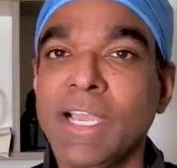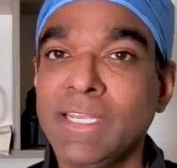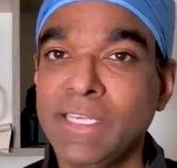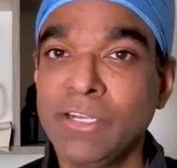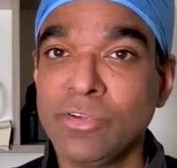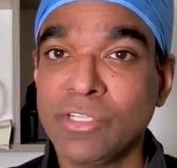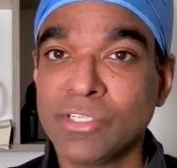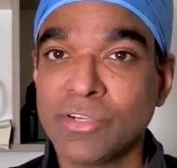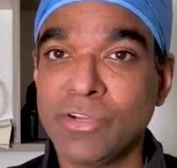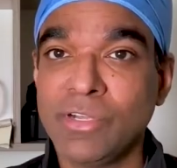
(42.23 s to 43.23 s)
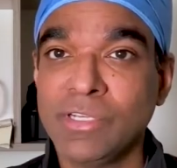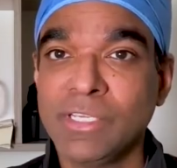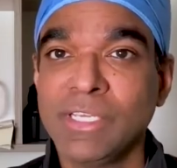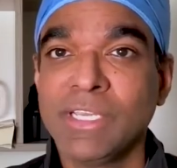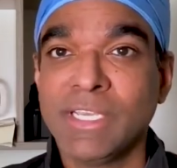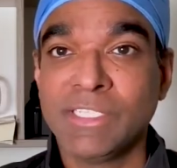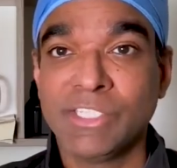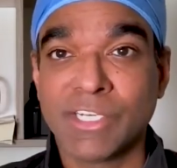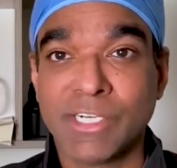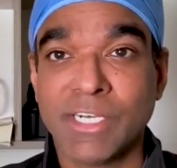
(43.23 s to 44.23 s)
LDL cholesterol is
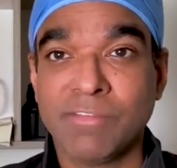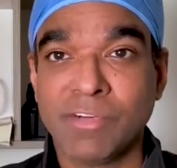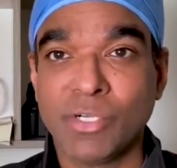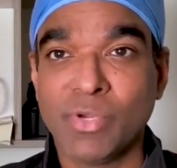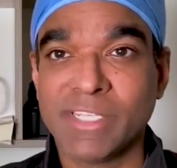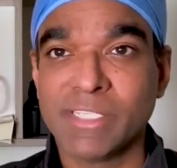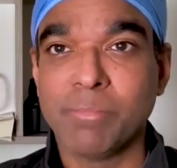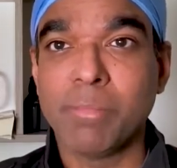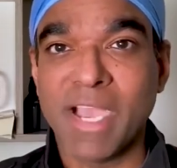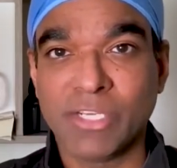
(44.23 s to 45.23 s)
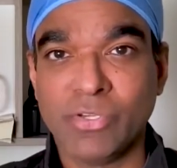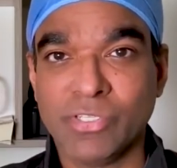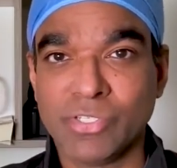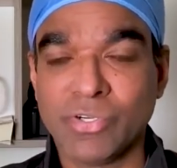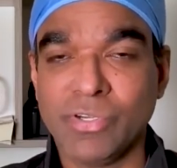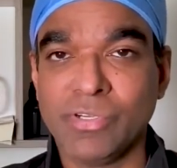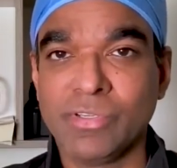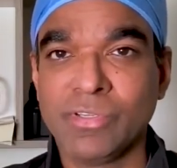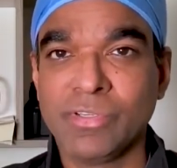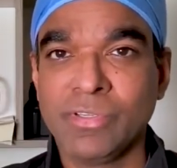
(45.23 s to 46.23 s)
generally referred to as the bad cholesterol,
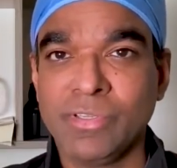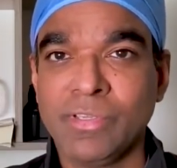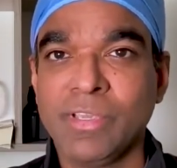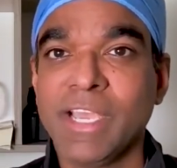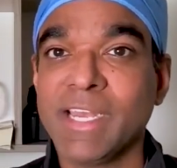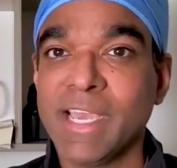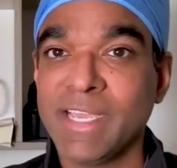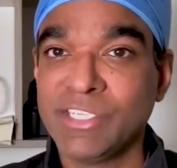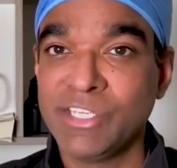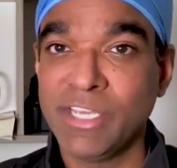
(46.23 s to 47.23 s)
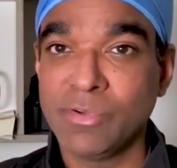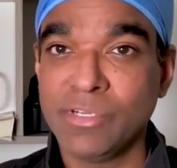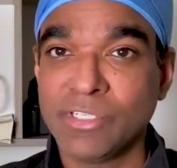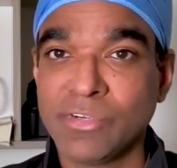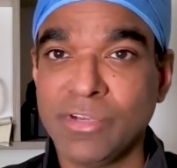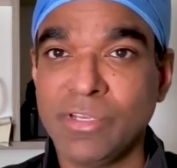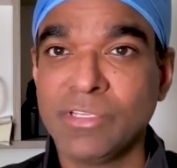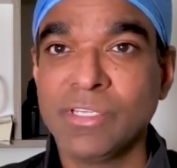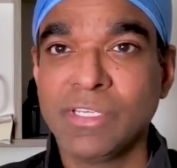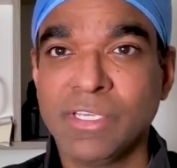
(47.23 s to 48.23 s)
and HDL cholesterol
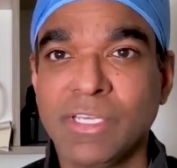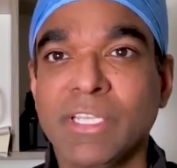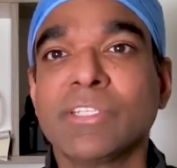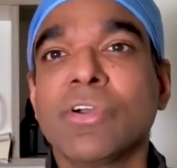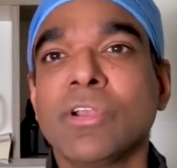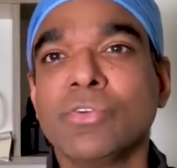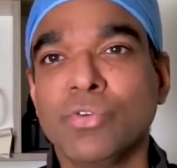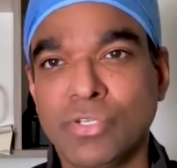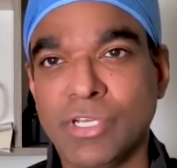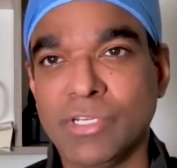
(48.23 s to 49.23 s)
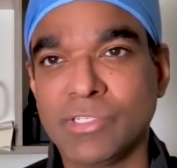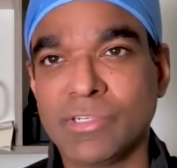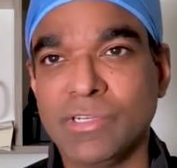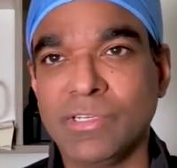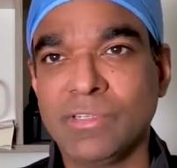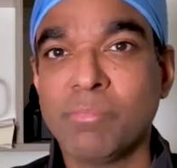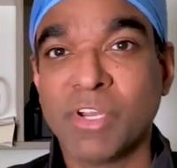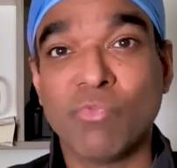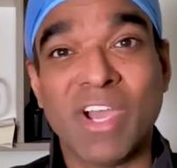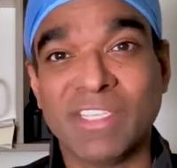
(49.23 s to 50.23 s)
is called good cholesterol. But
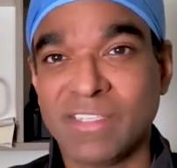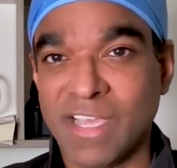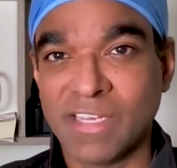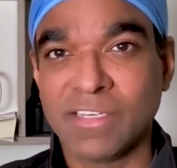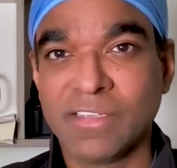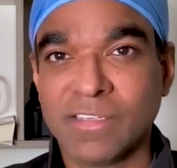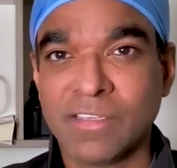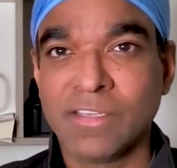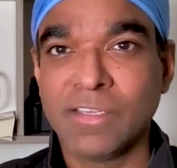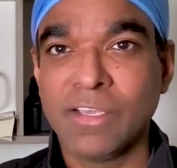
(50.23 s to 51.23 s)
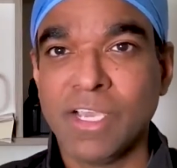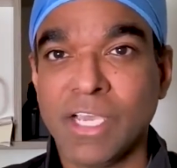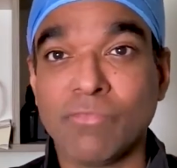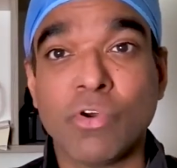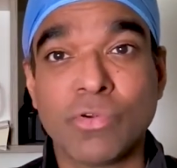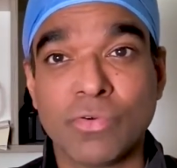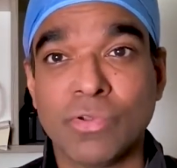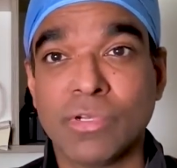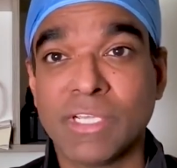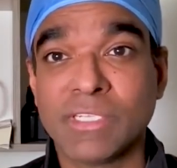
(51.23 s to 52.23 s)
why is that? And what
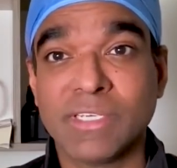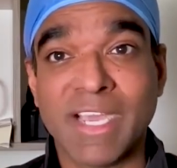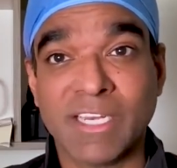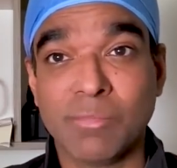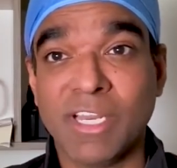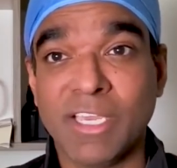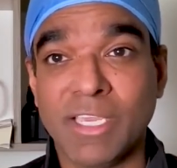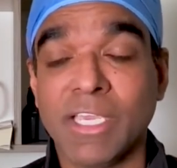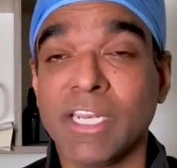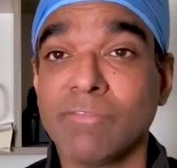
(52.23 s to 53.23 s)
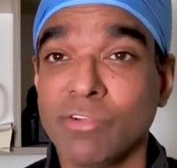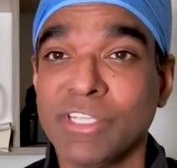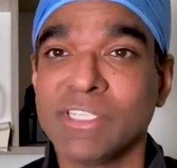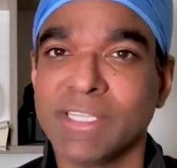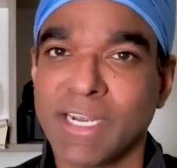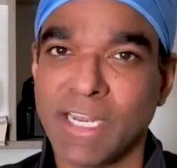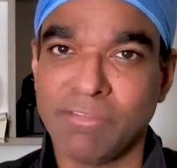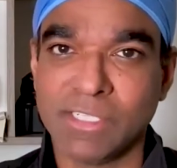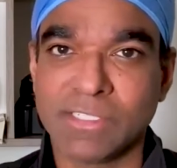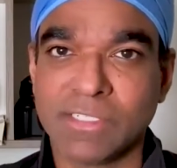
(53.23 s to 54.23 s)
role does diet play in influencing their
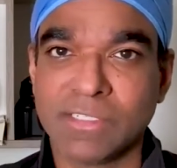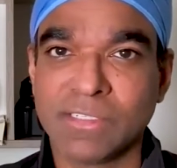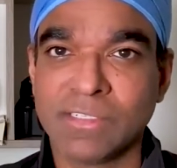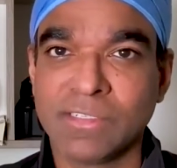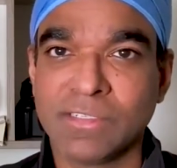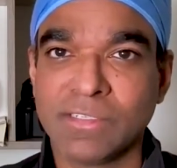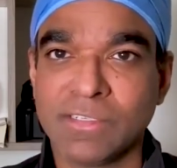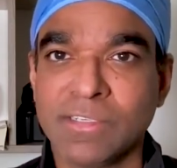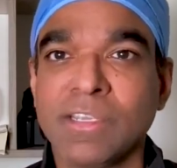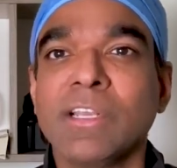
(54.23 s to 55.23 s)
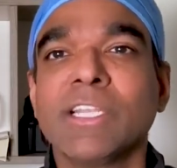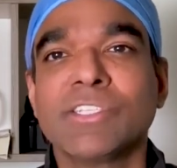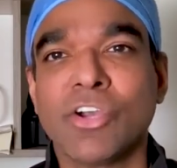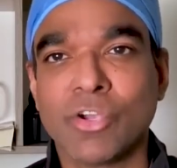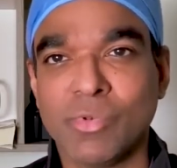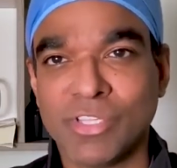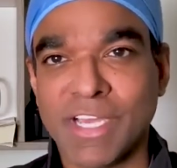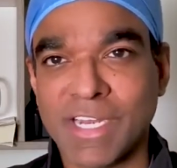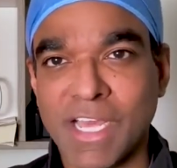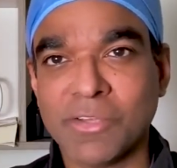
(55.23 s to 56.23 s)
levels? Let's talk about
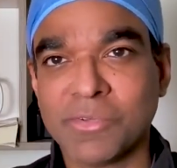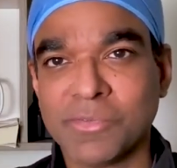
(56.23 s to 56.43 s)
that now.